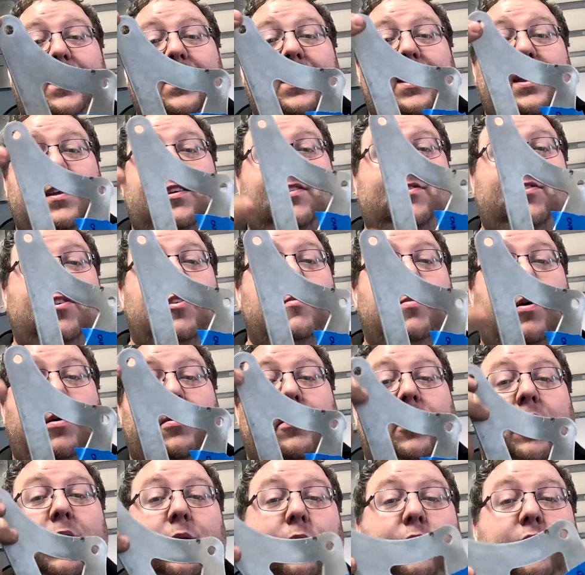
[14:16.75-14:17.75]
These two
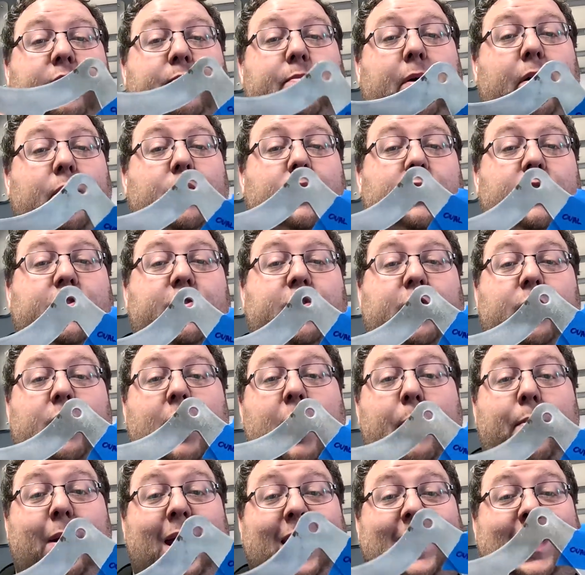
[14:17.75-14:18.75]
bolt holes bolt
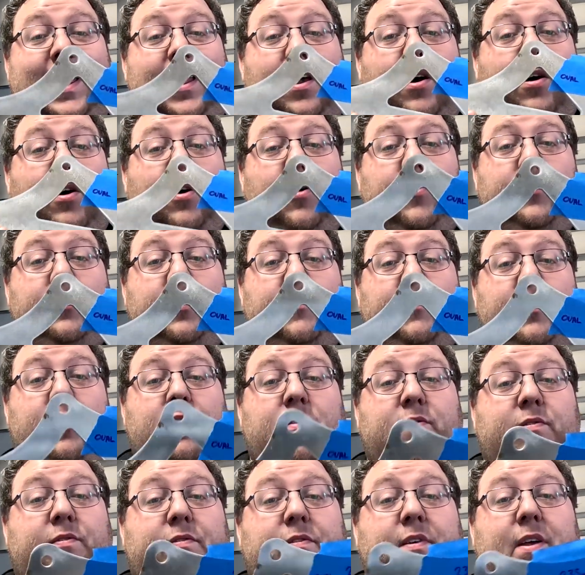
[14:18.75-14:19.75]
to a bracket on the
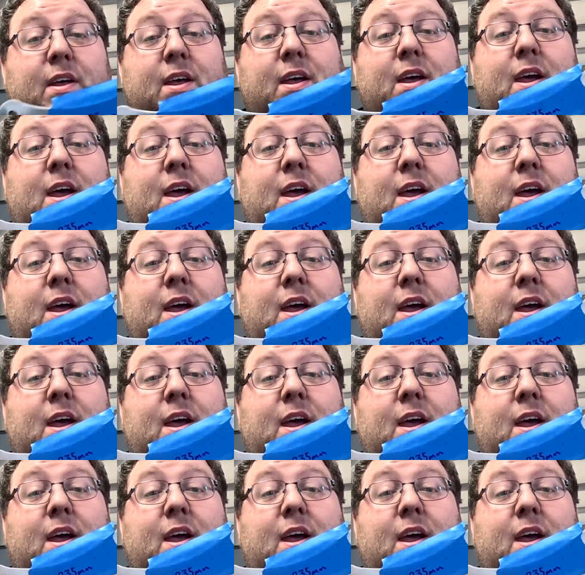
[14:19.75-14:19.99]
roof,